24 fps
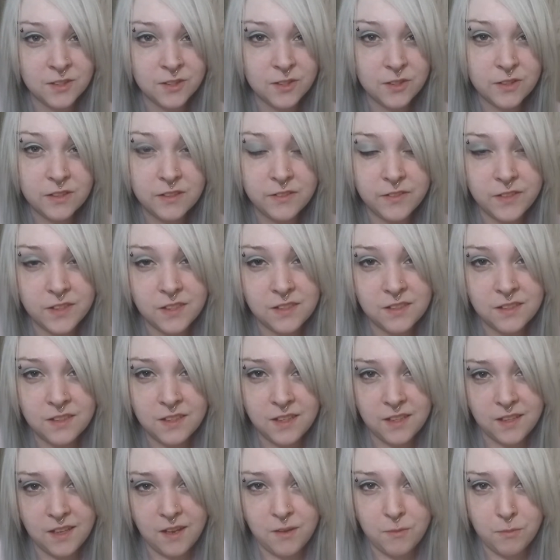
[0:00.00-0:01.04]
so if things
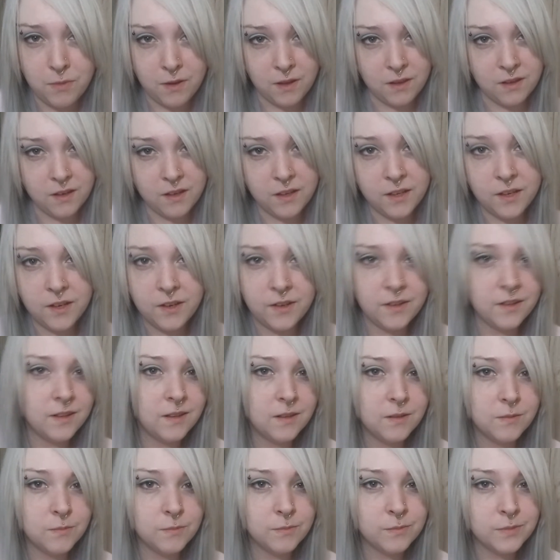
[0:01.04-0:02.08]
like that bother you,
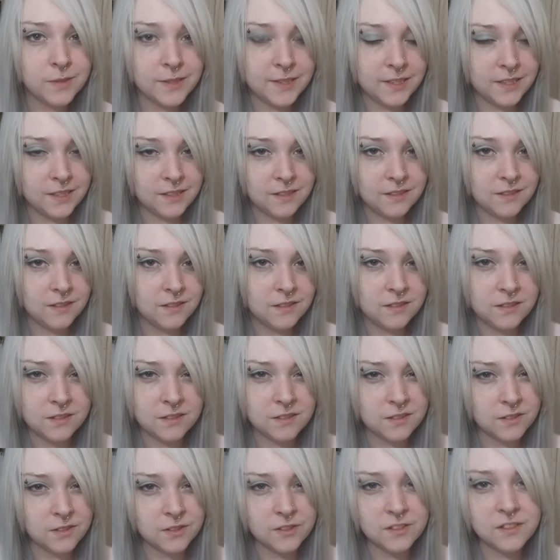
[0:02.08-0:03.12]
then please
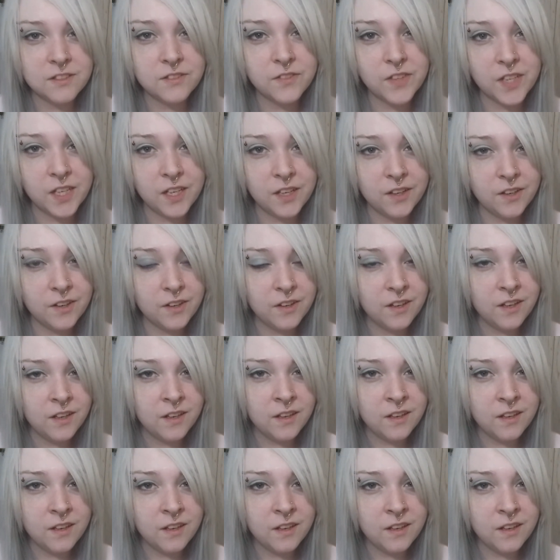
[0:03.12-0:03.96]
just close the video